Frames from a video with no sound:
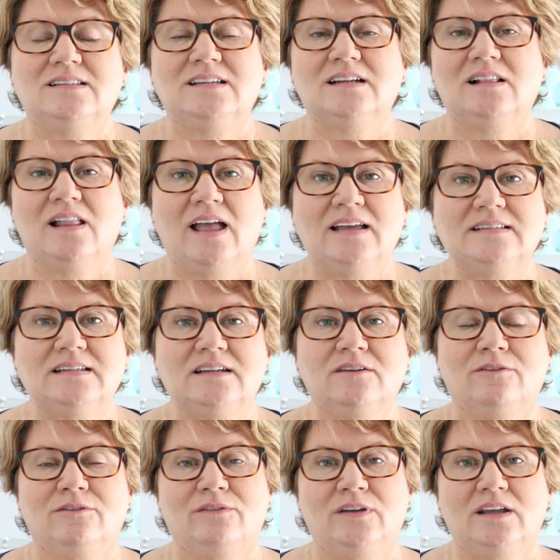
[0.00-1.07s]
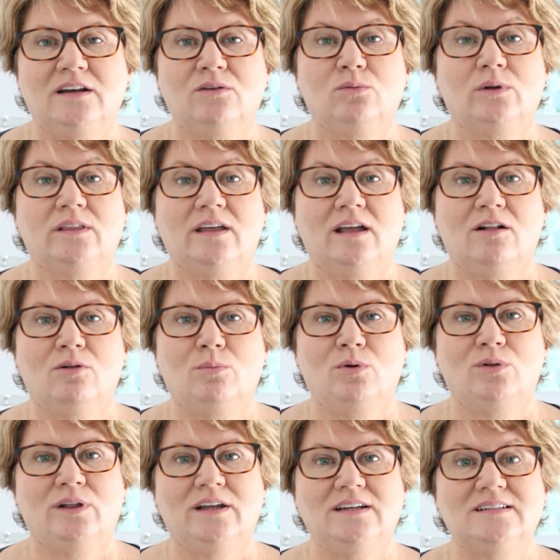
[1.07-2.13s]
It's a classic fit with
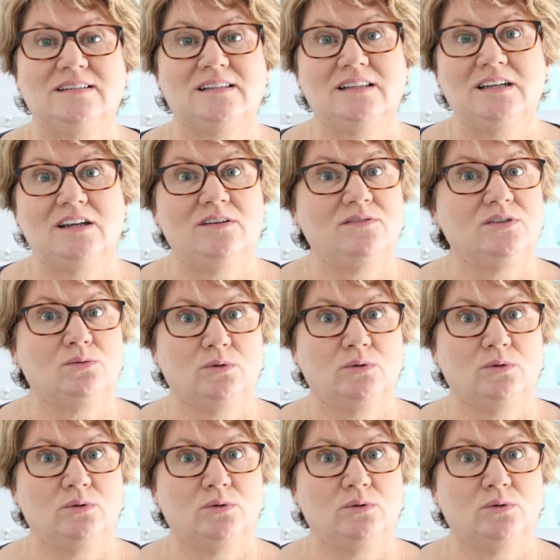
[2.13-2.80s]
elbow length sleeves,